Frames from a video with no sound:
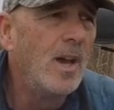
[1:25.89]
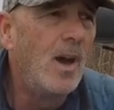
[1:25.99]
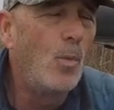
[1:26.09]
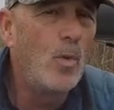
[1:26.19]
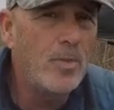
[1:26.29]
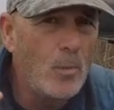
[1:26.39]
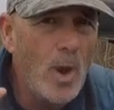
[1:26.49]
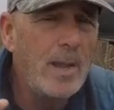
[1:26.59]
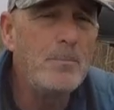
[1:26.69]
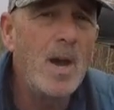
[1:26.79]
with the
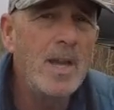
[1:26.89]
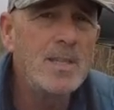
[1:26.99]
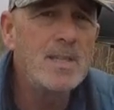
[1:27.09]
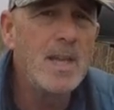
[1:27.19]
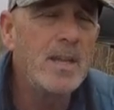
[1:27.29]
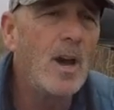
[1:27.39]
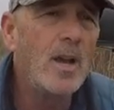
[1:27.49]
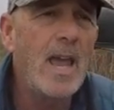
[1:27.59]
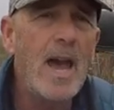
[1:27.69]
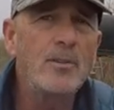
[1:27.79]
right mindset on
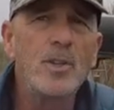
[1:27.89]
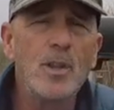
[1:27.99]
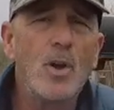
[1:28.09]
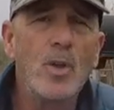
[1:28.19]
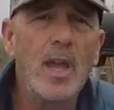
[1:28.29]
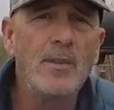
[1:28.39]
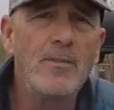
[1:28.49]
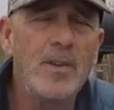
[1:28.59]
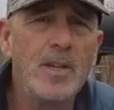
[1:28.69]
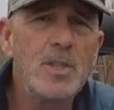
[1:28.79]
how to locate
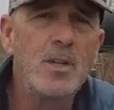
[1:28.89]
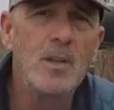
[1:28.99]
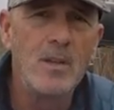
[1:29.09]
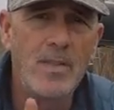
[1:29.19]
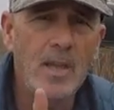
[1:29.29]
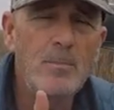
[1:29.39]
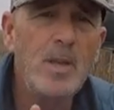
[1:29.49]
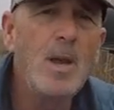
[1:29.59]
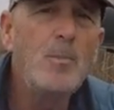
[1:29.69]
fish. That'll be number